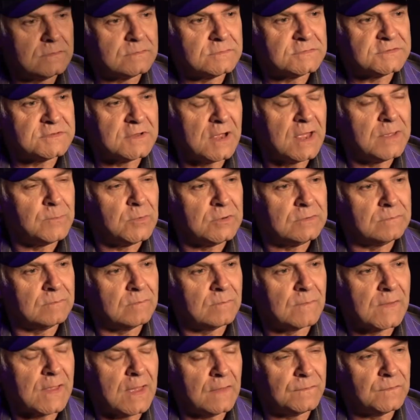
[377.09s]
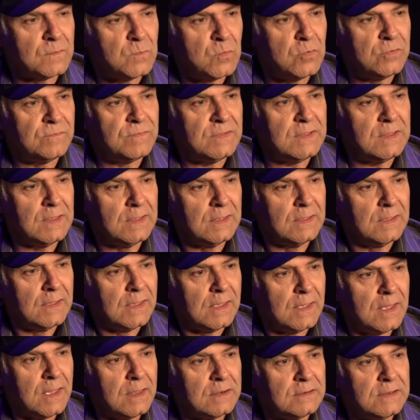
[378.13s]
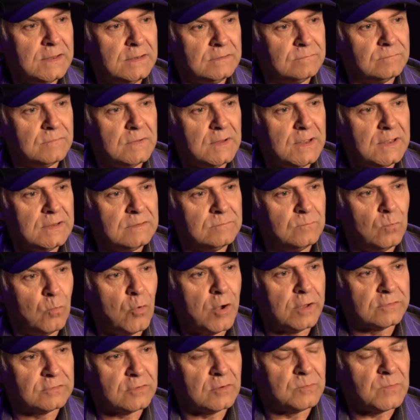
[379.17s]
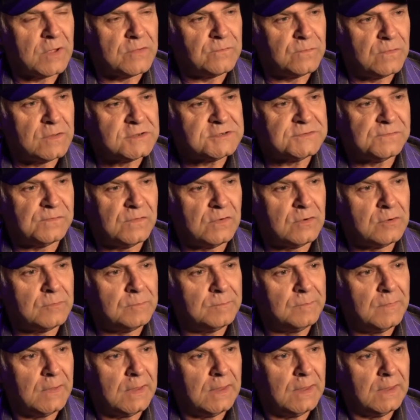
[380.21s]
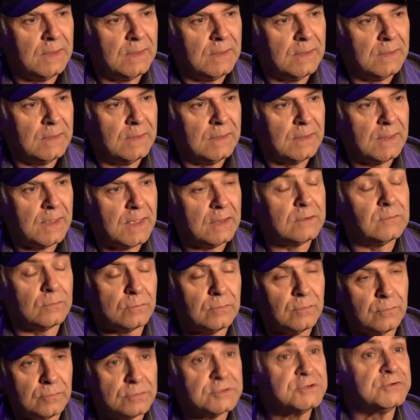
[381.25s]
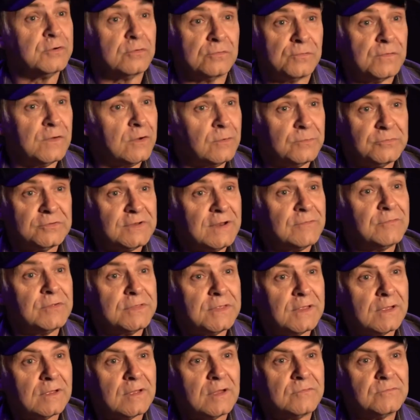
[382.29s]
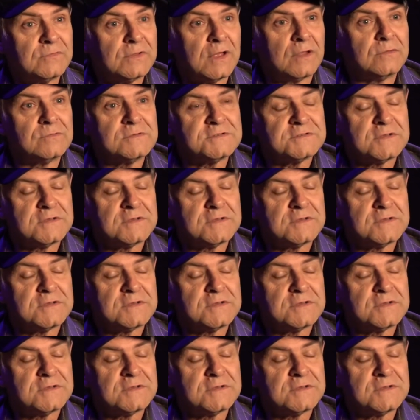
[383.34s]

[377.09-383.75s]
Simon cut the movie, and he'd worked on my first film and all the short films and everything I've done.